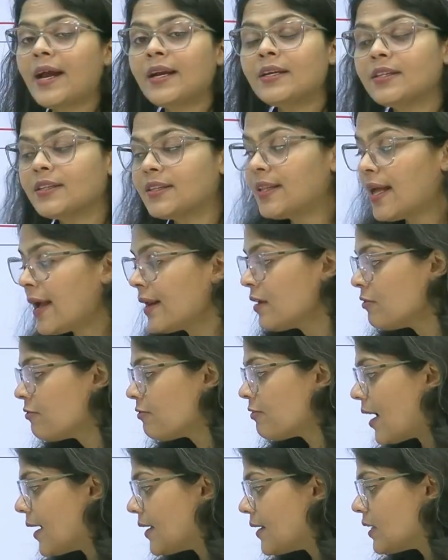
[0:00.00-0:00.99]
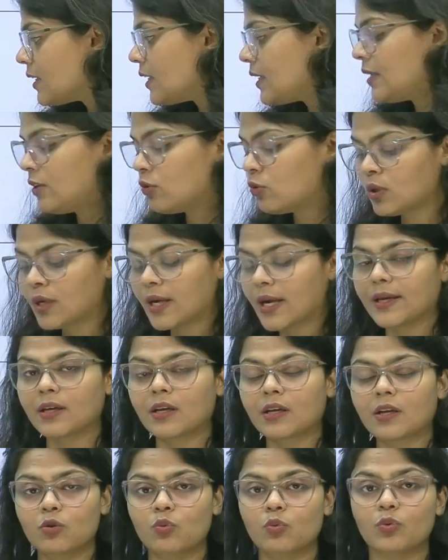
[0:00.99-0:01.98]
And then finally you
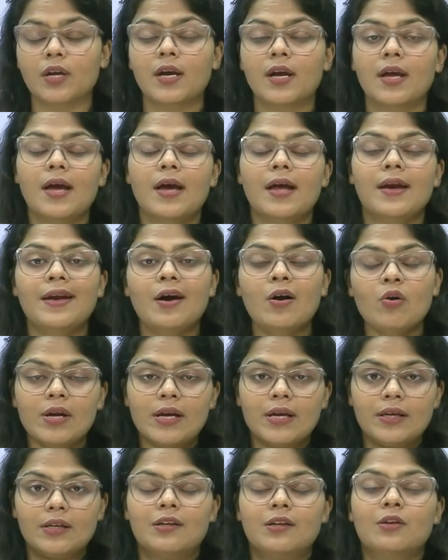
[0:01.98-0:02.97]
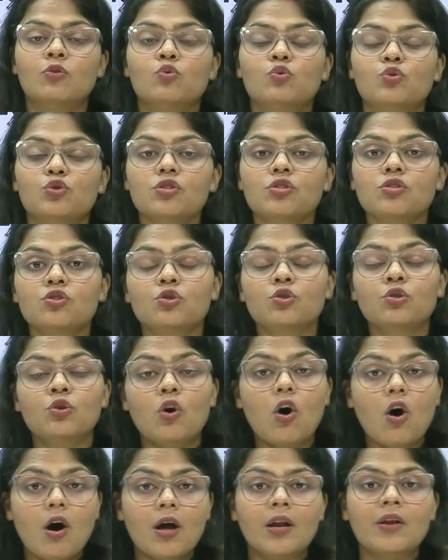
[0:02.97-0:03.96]
conclude. Now, conclusion should
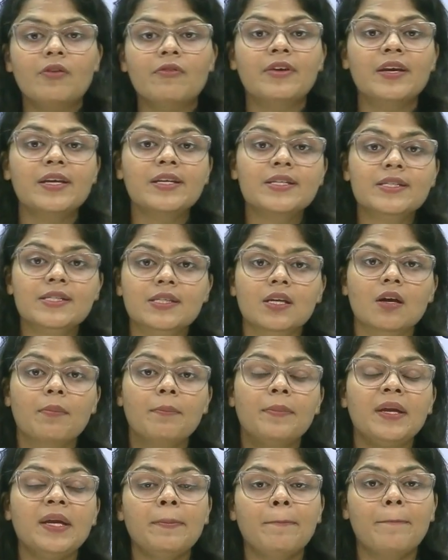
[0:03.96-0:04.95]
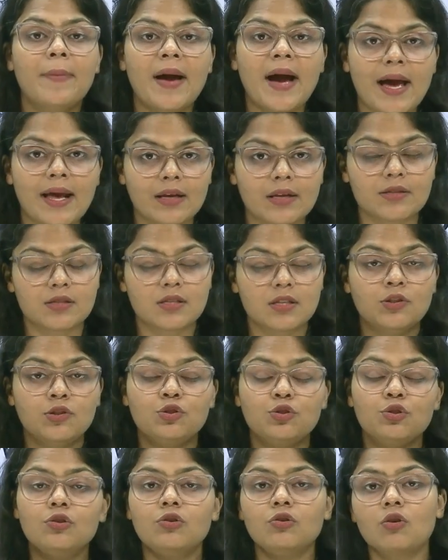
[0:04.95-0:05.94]
always be balanced. It
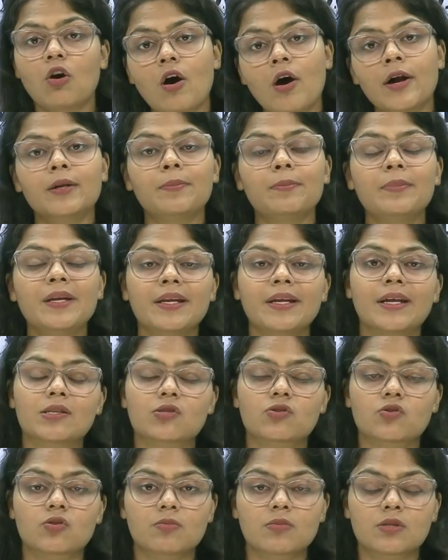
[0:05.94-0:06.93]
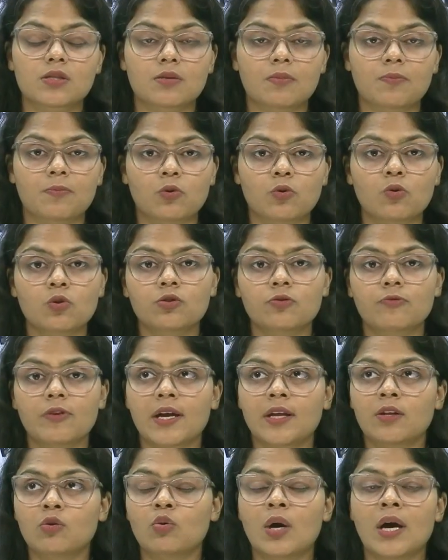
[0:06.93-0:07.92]
should not be an extremist approach
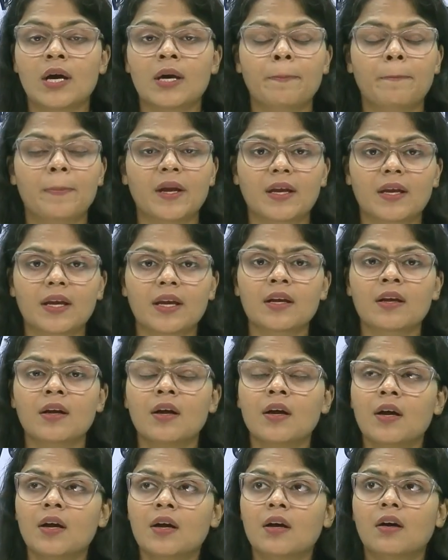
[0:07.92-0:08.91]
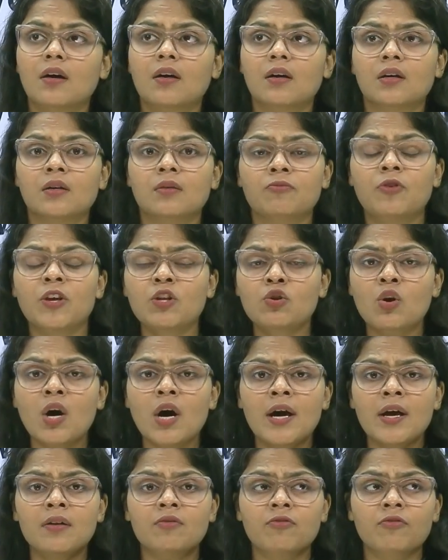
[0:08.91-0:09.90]
where you are picking, where you
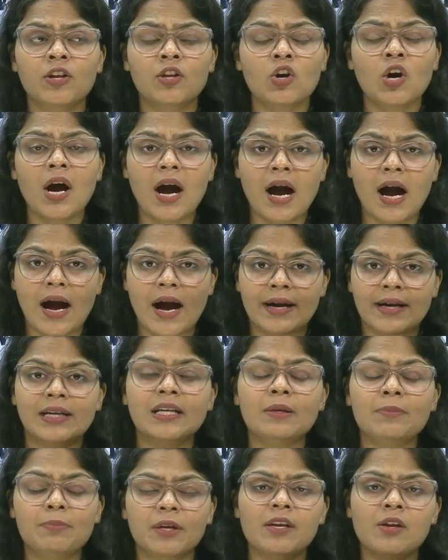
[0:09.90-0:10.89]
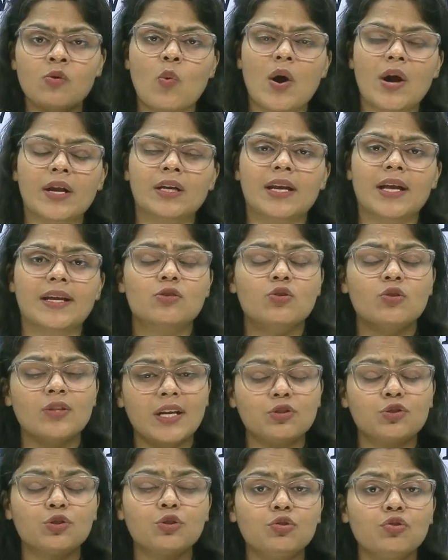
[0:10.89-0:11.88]
are hardly picking one line. So
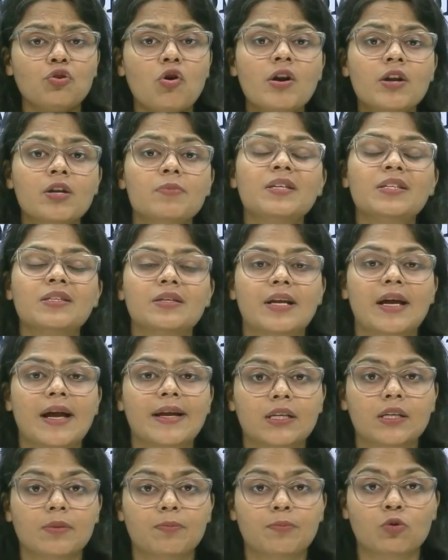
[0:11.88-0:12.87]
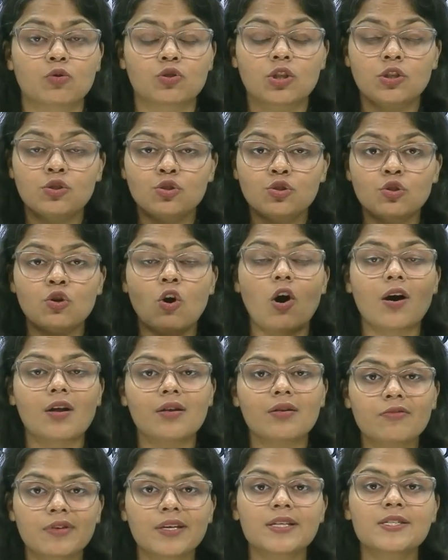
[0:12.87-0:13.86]
that should not be the right approach. It should
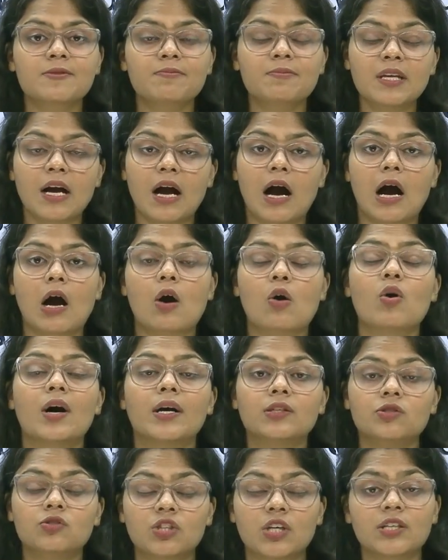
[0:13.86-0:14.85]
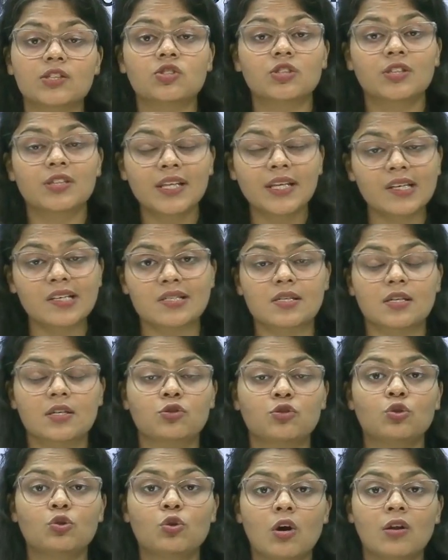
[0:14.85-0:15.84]
always be how a judge thinks.
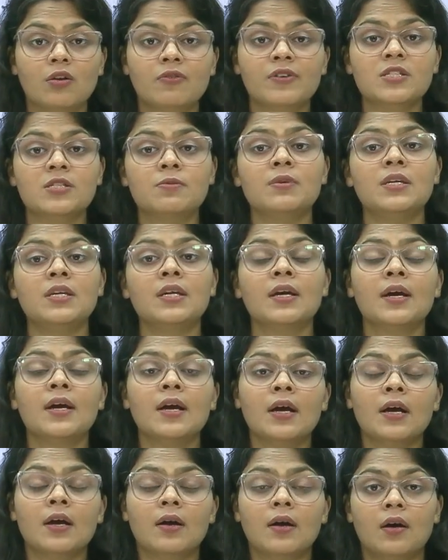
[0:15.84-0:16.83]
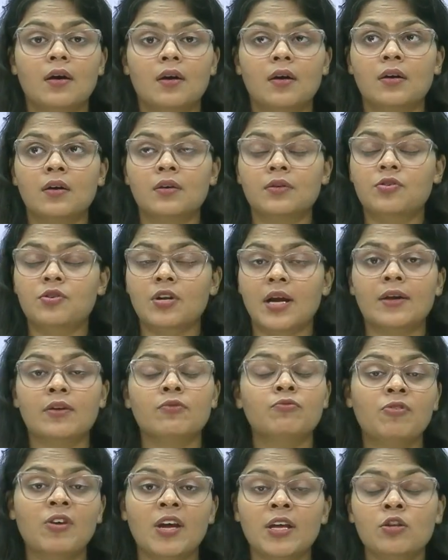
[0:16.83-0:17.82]
It should always be
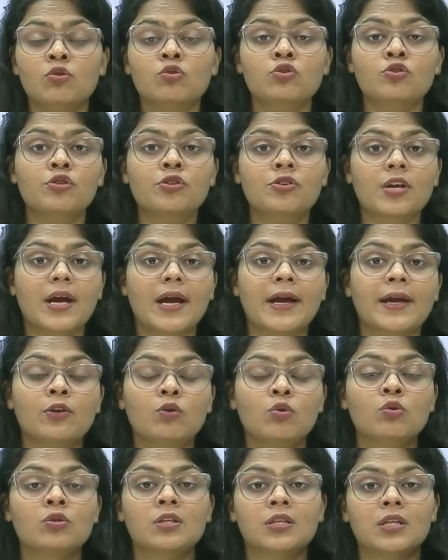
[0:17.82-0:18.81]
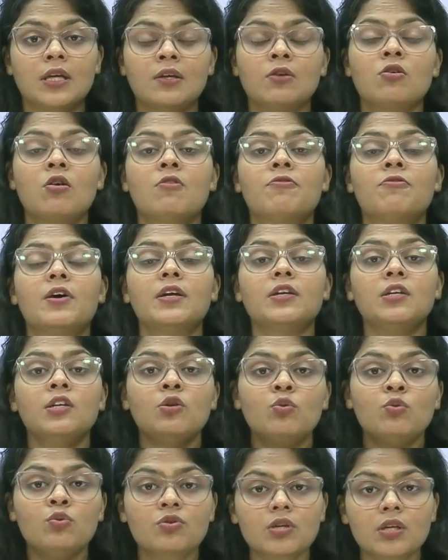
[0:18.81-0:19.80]
where you should try to think of a
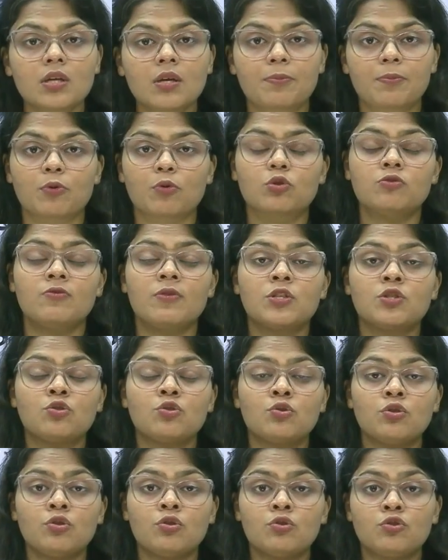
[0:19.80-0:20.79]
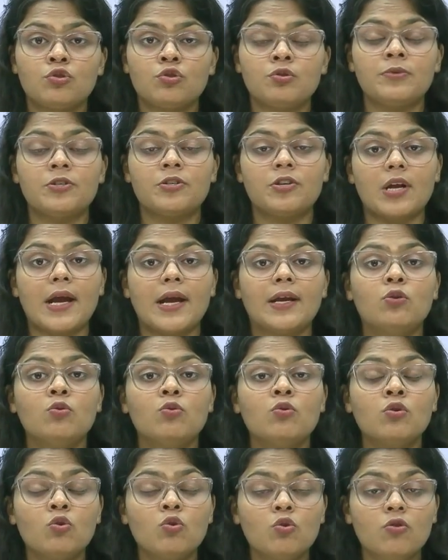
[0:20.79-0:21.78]
neutral approach, where you should try
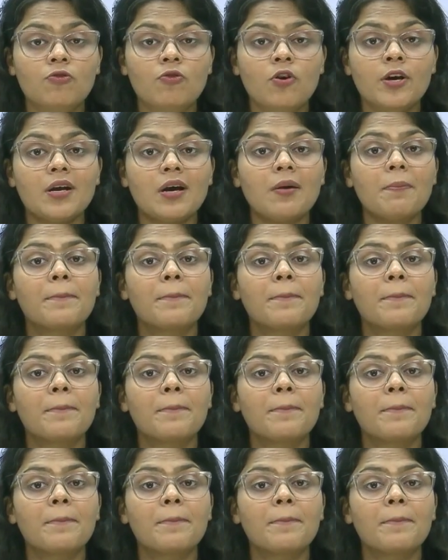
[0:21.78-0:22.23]
to go for a